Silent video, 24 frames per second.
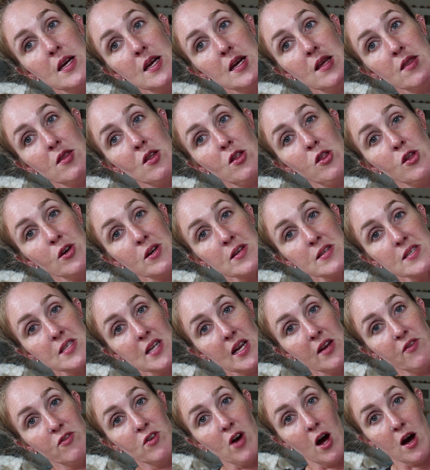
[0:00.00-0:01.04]
the looks that
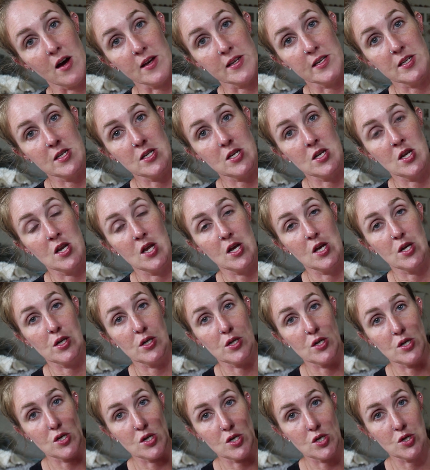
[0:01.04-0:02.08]
I've gotten
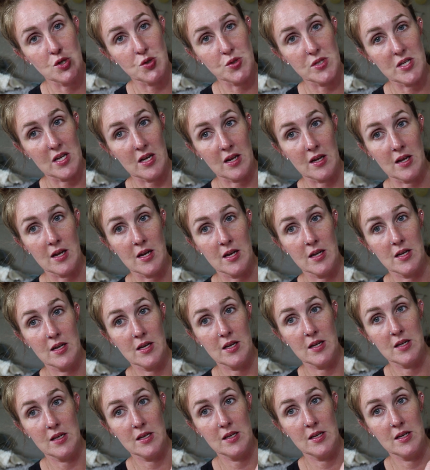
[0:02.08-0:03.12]
using
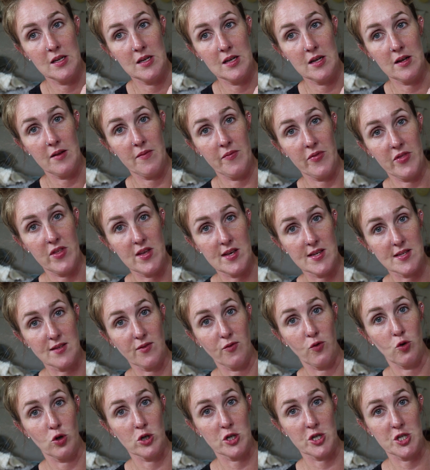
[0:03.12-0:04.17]
these
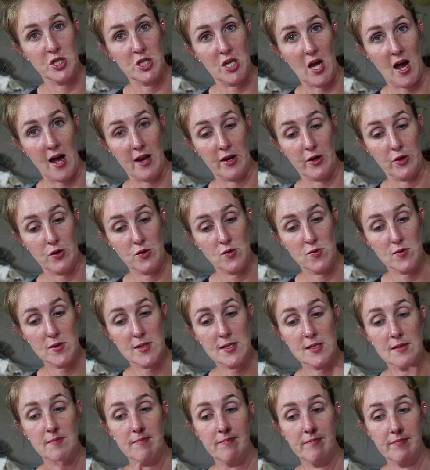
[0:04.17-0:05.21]
4
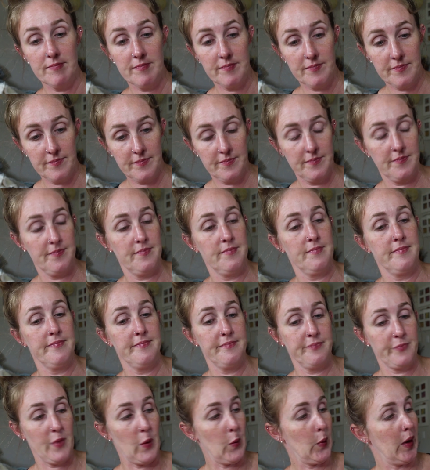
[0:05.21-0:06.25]
shadows.
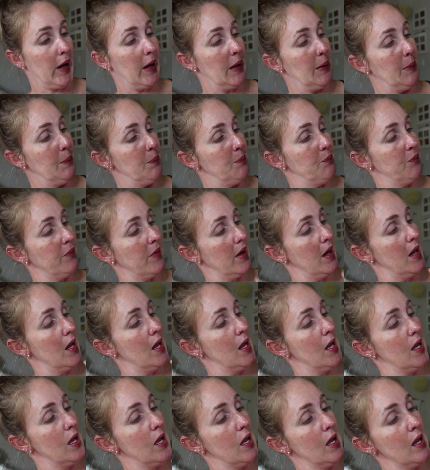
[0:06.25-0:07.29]
Okay.
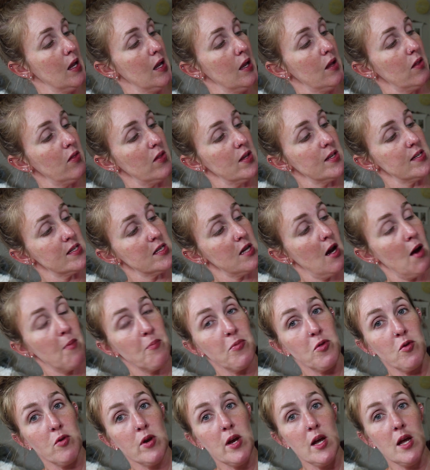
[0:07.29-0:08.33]
These
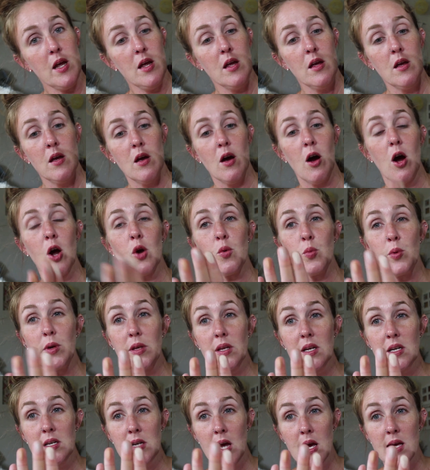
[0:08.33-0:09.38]
top 3 are
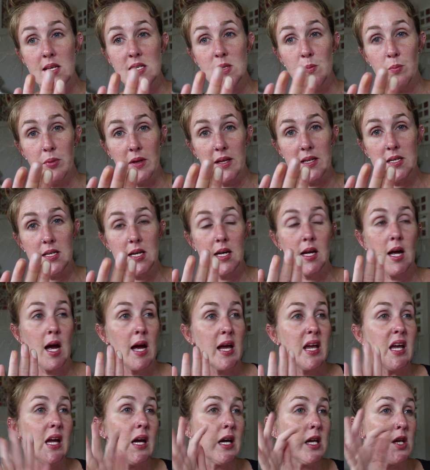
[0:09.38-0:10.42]
really nice blending. I
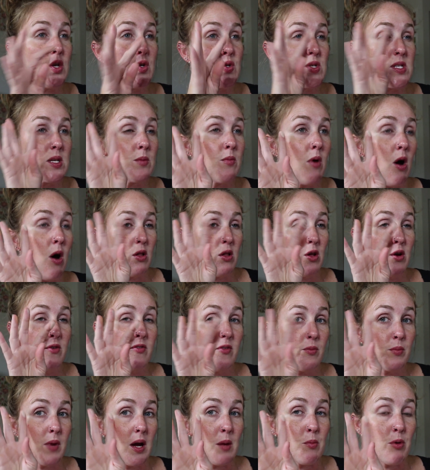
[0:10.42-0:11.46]
can't use them
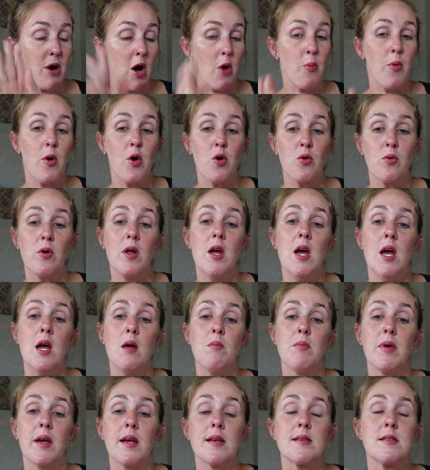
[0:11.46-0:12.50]
over my brow bone
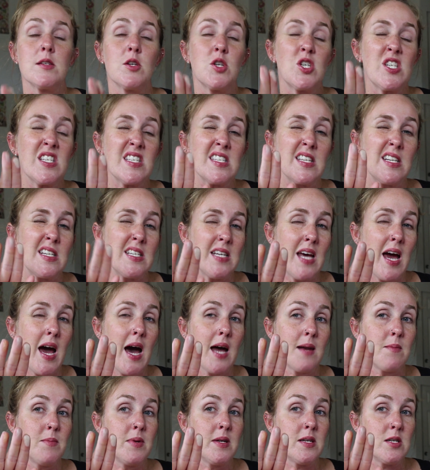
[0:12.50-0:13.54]
because they're just a
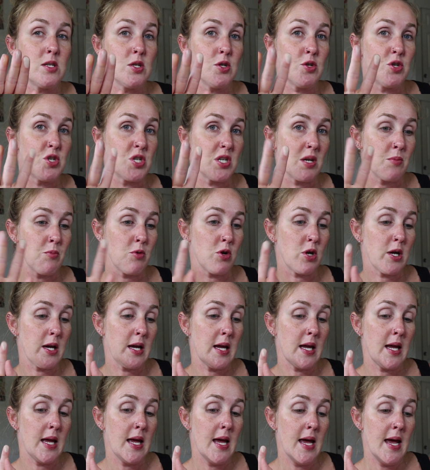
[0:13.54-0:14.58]
tad bit too
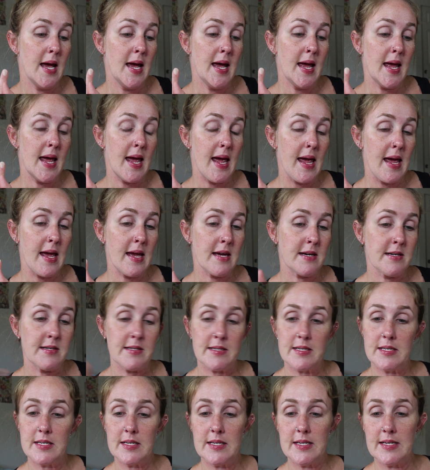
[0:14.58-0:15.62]
shimmery,
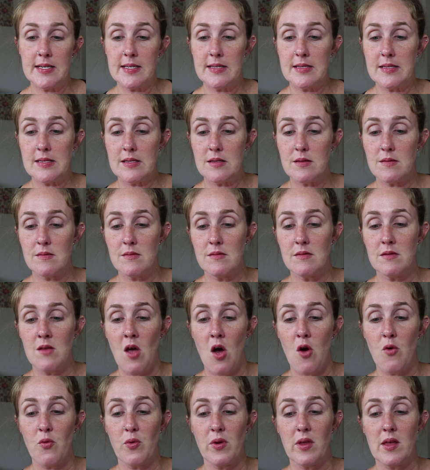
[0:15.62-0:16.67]
and it's
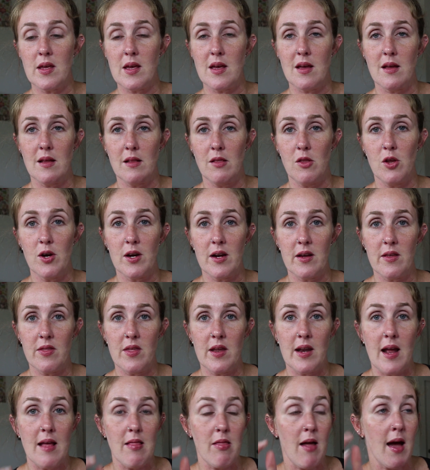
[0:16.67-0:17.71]
not really a look
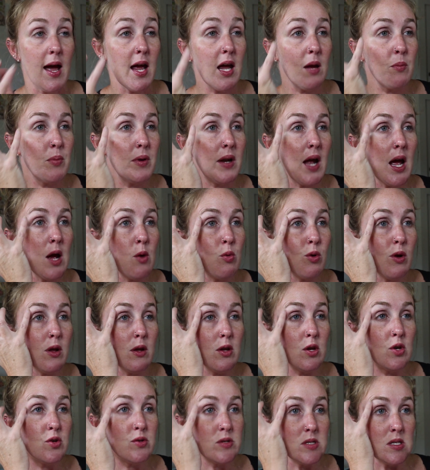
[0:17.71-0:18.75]
that I like, but I will
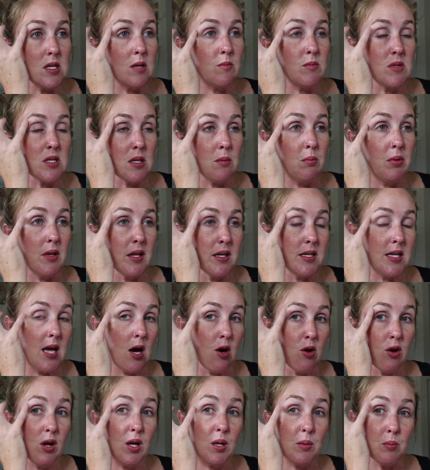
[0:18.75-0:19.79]
use them to blend
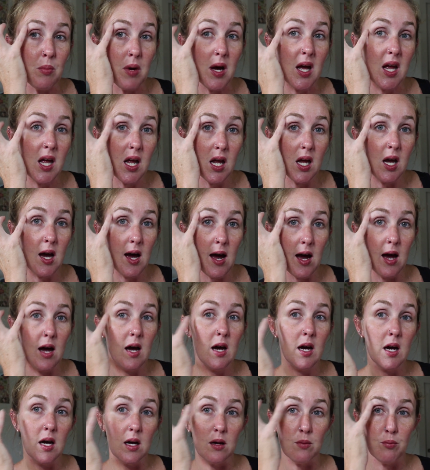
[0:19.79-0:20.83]
out on my
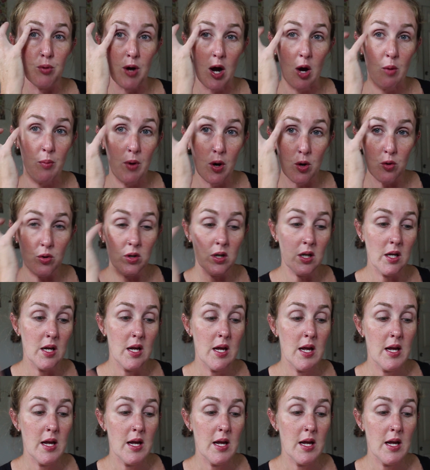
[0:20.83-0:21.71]
brow bone,